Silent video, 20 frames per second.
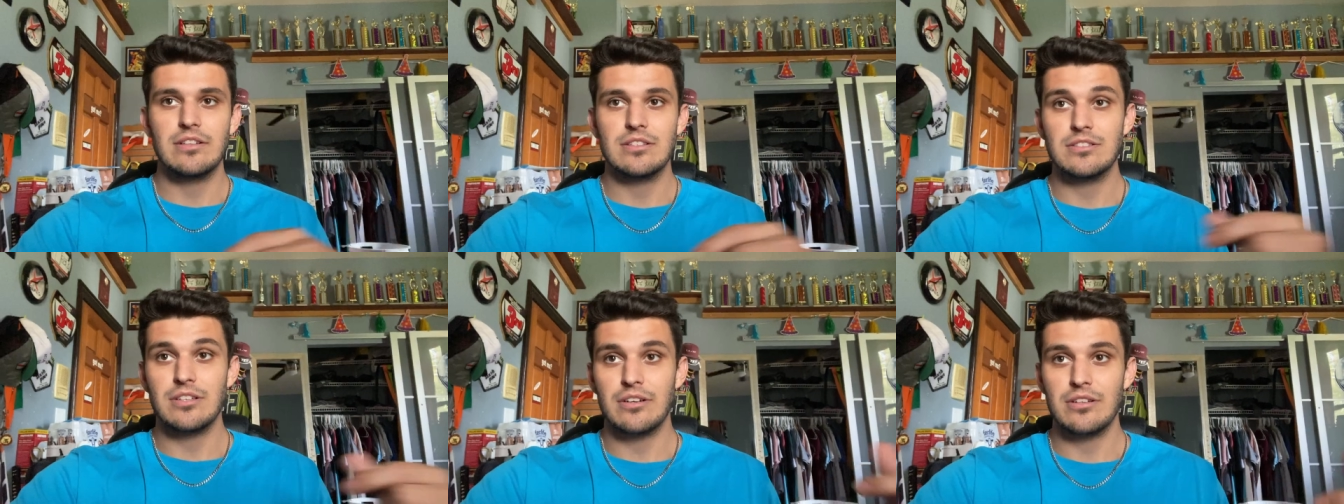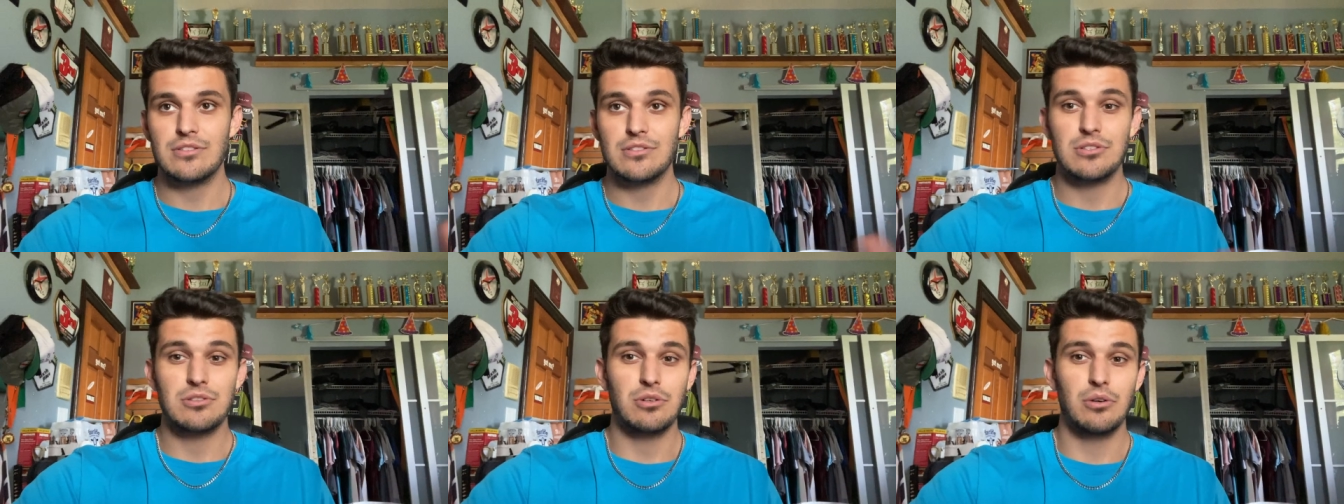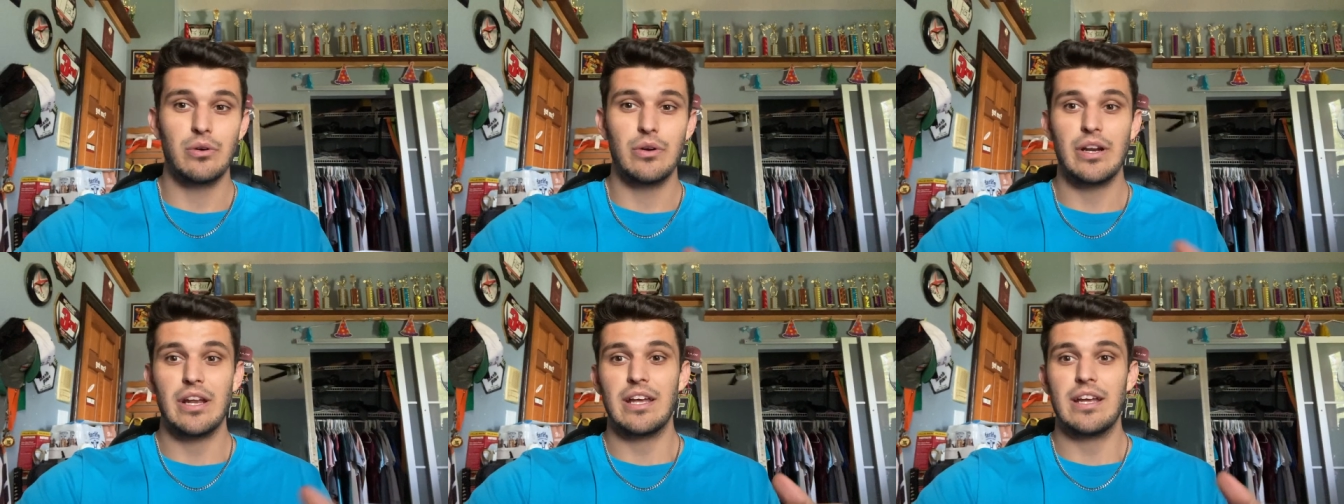then started
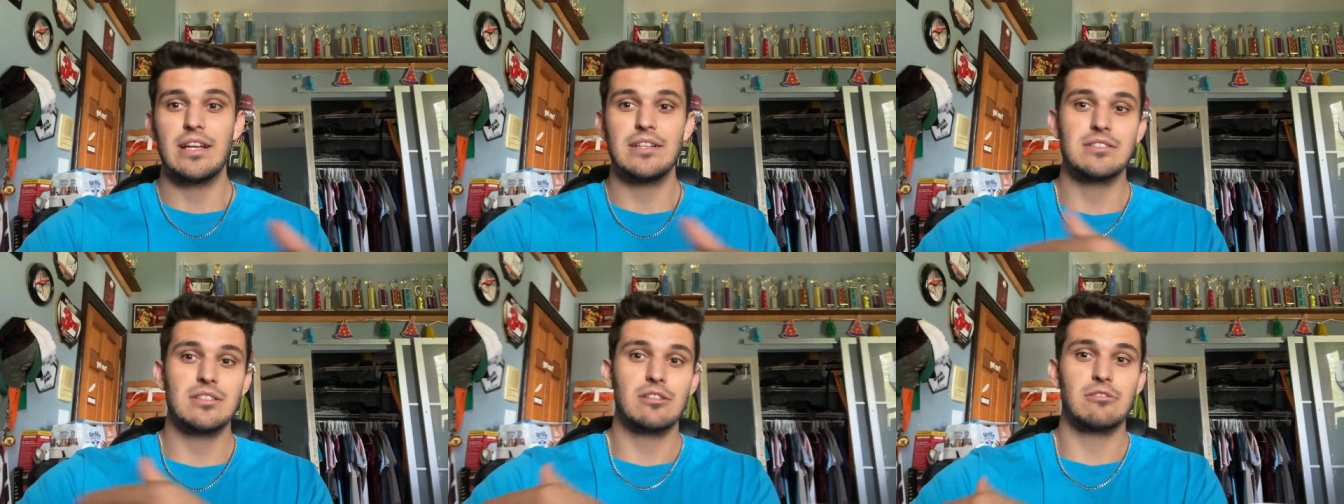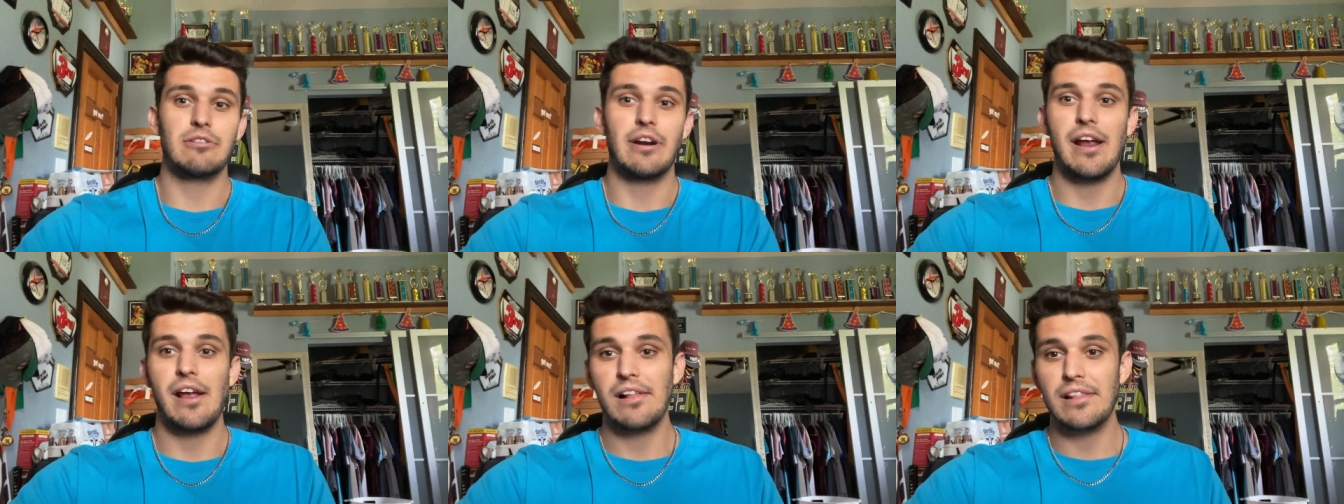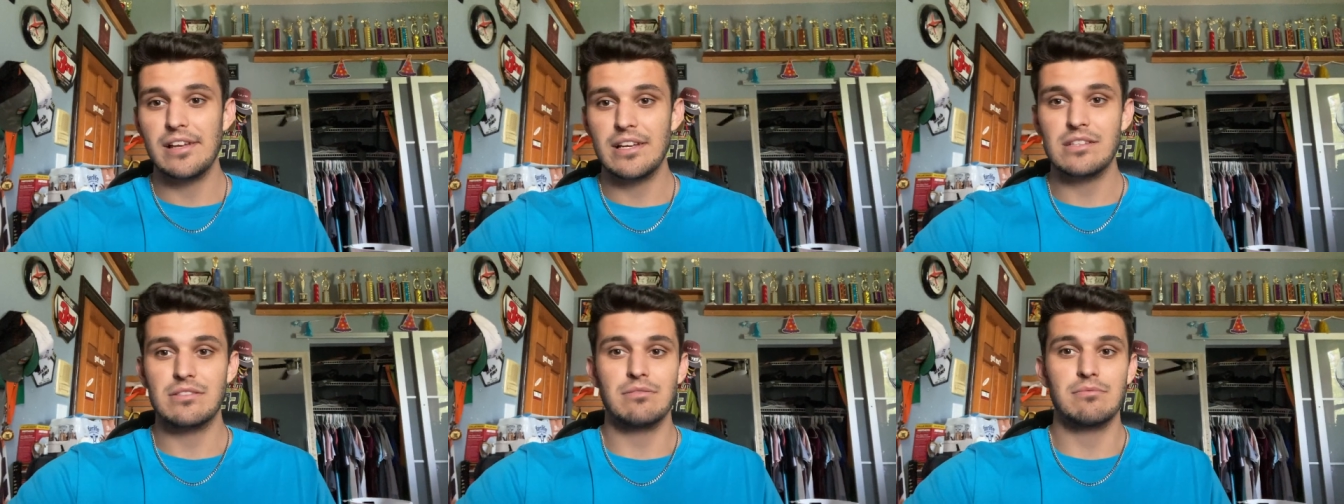screwing it into the
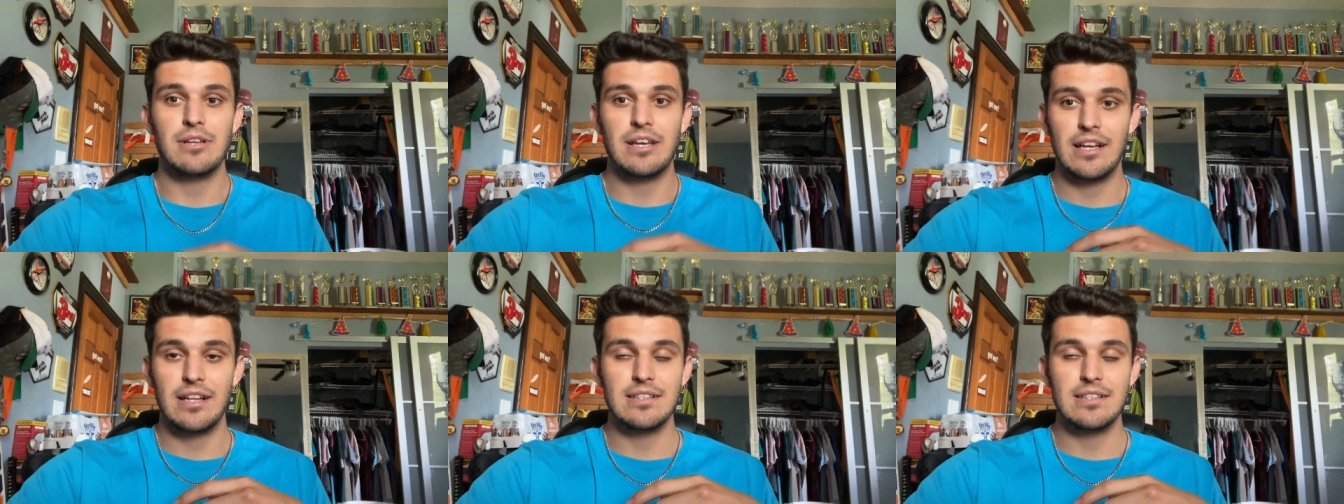railings from the